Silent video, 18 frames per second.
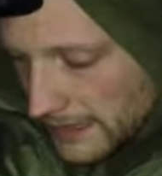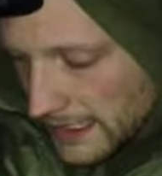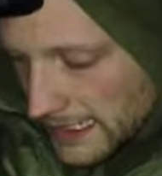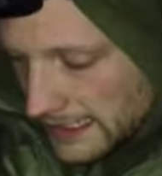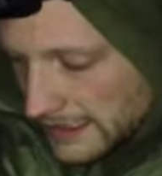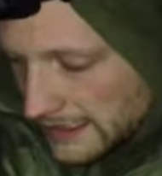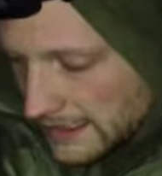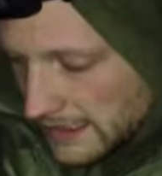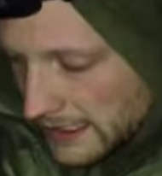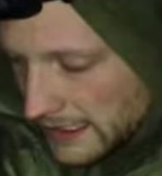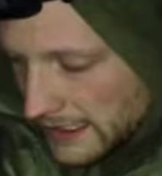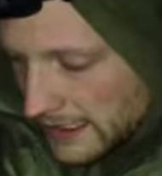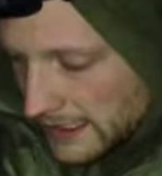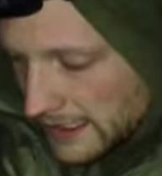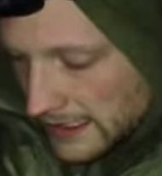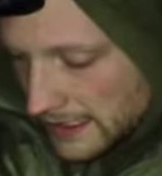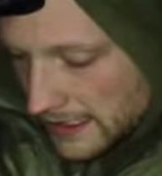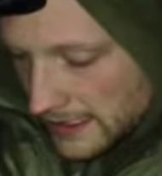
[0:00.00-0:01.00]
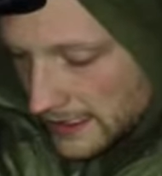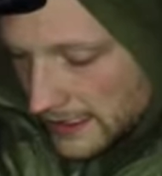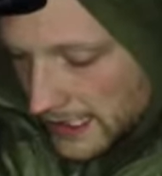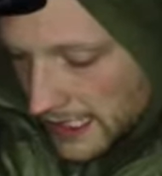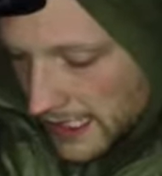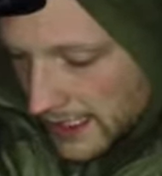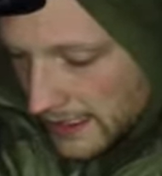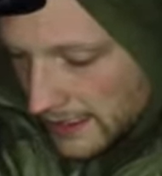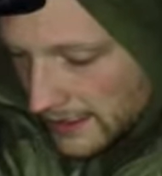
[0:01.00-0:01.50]
And uh,
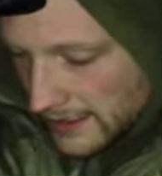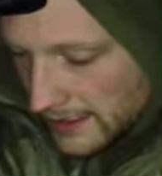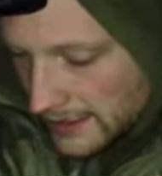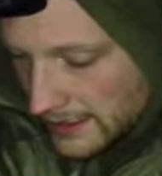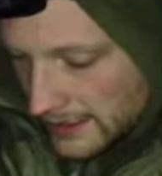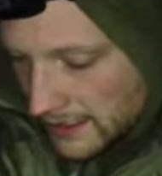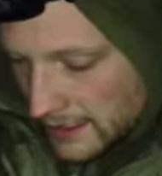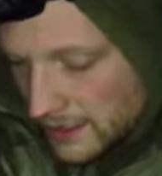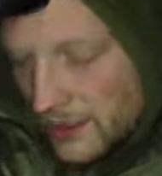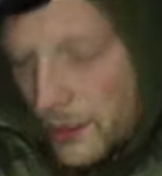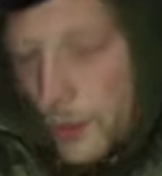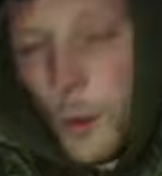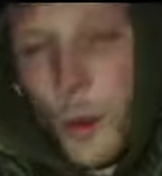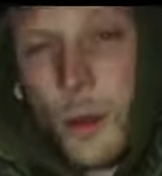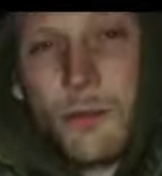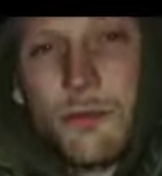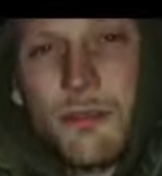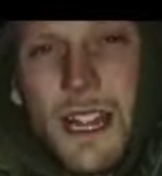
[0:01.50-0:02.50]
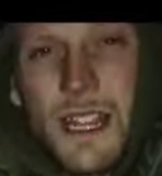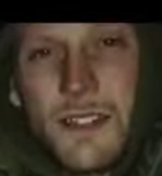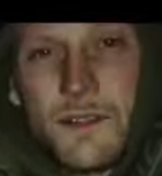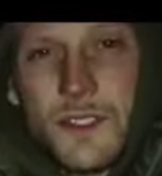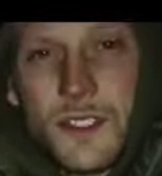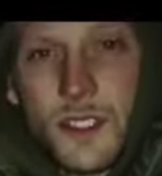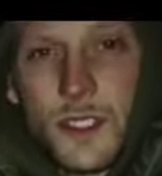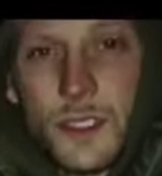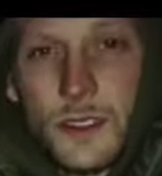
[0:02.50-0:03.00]
yeah, what a right
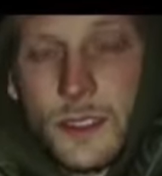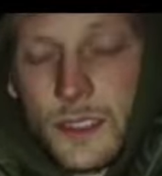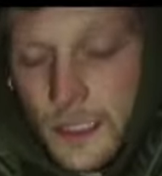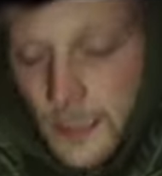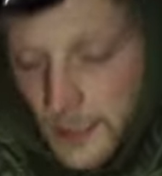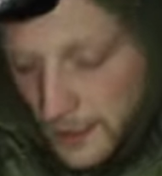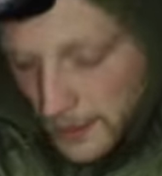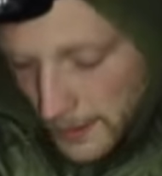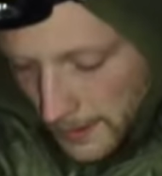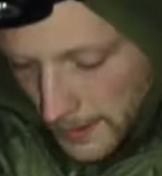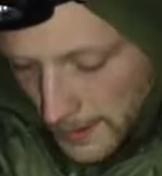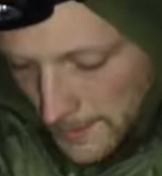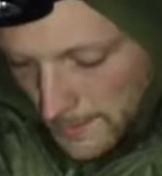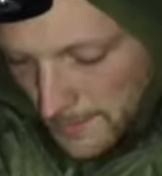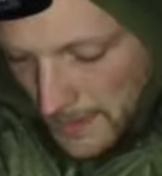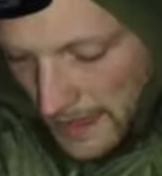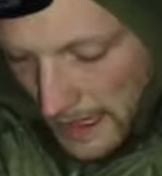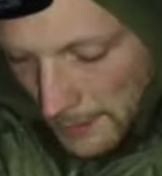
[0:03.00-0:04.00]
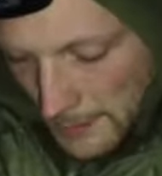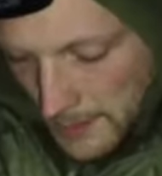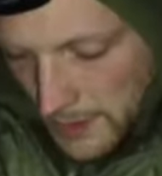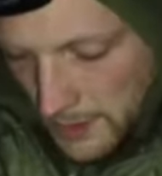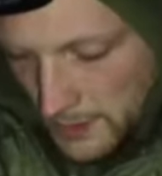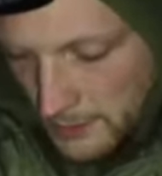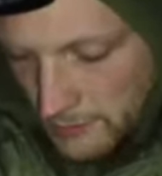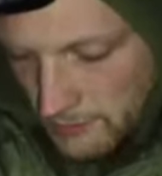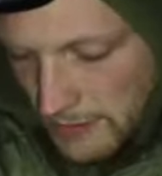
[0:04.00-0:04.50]
result.
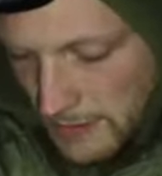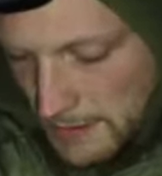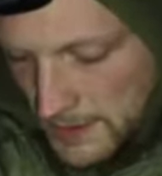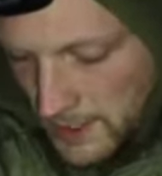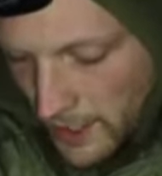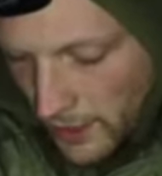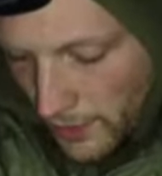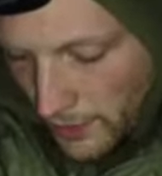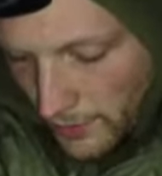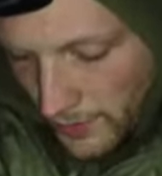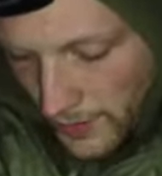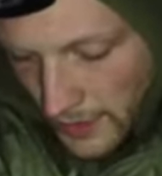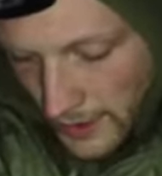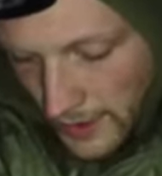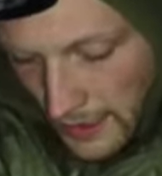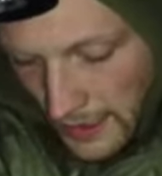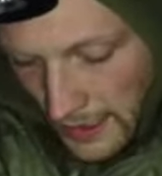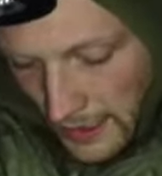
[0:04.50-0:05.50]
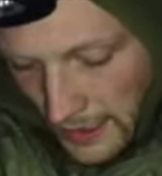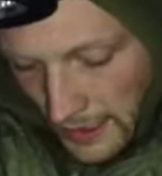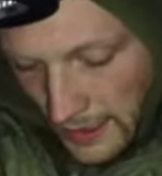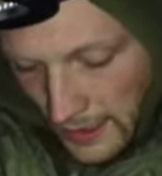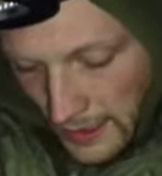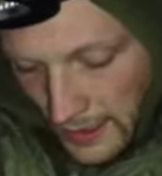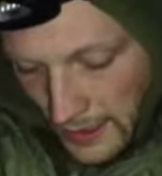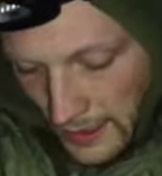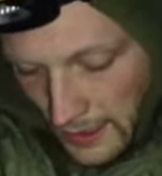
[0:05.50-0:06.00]
Absolutely ripped off.
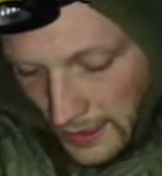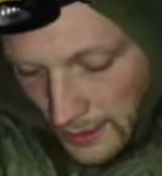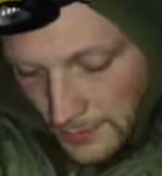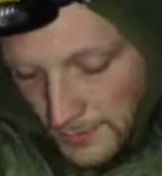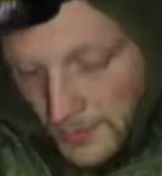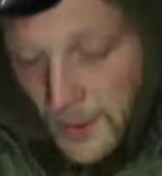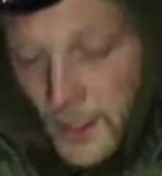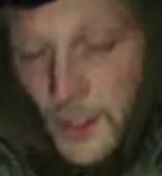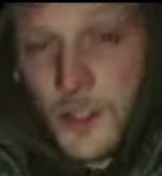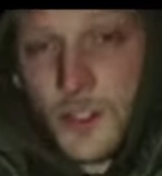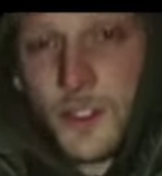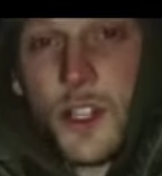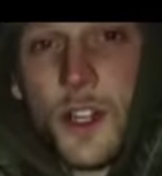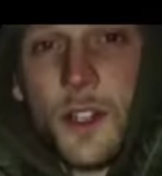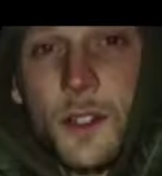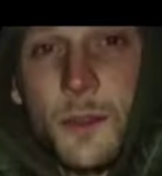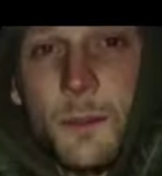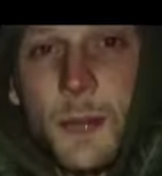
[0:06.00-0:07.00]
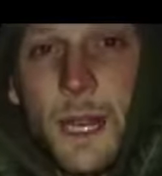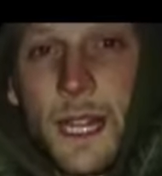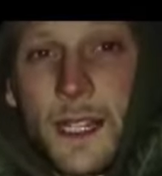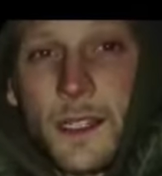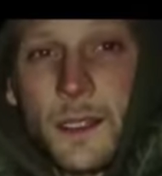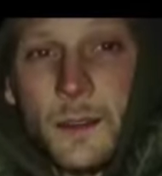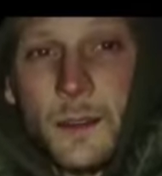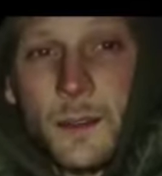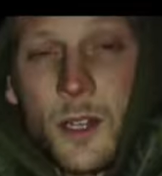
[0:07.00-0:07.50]
Um, then just got in the bag,
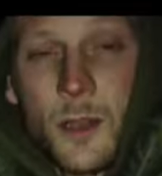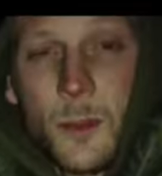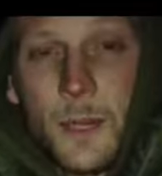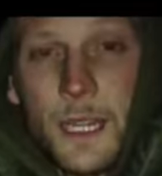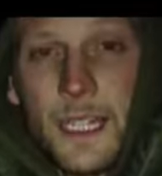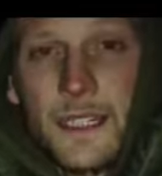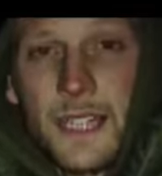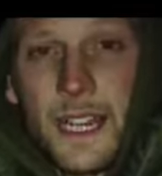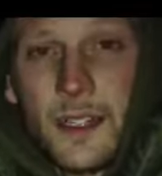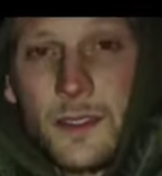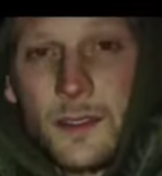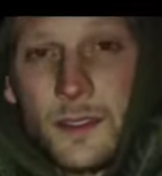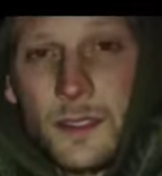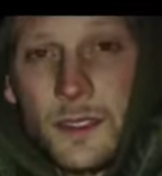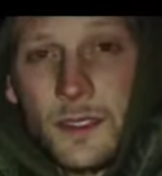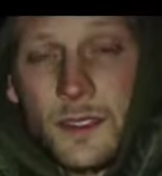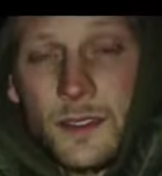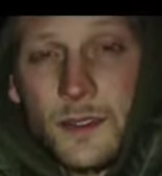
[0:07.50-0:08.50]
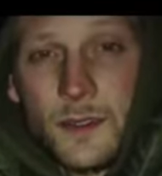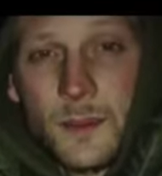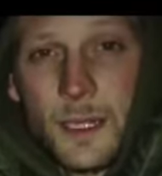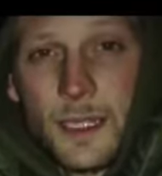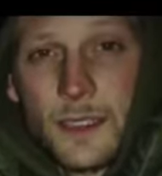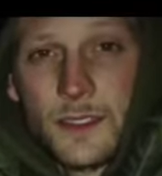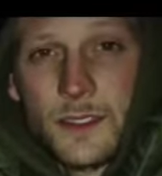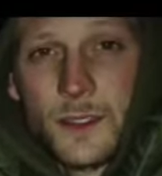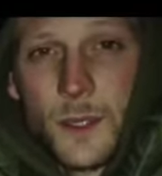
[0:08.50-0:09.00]
got my head down for
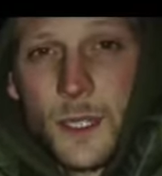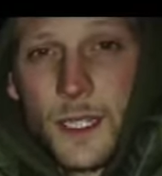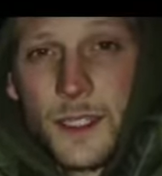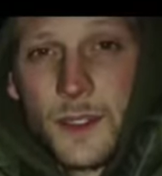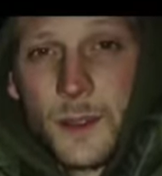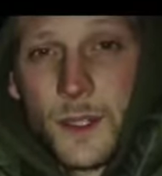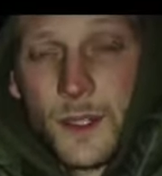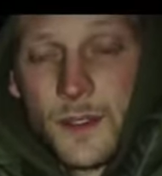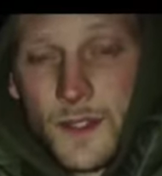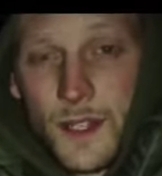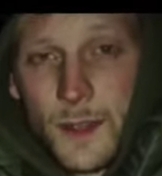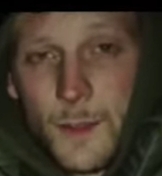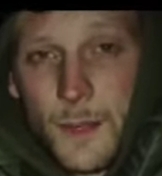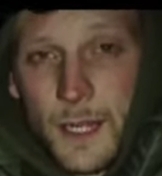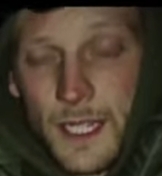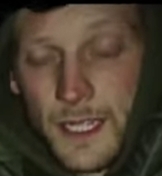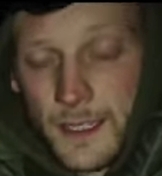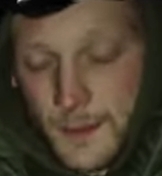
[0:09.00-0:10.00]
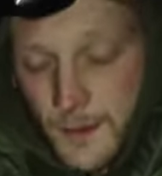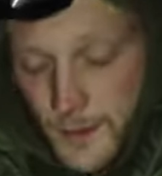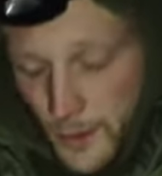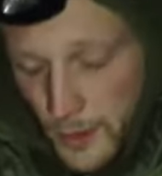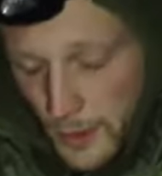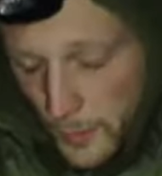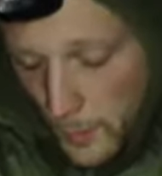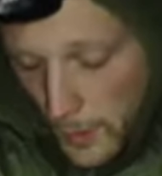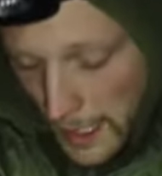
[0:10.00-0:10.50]
about 20-25 minutes
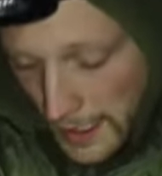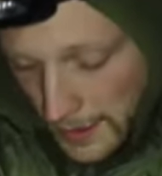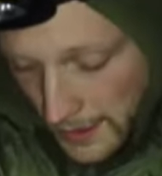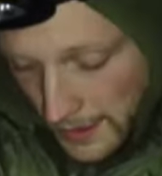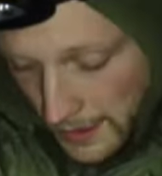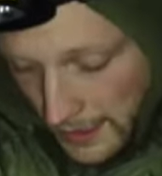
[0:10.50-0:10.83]
before it went.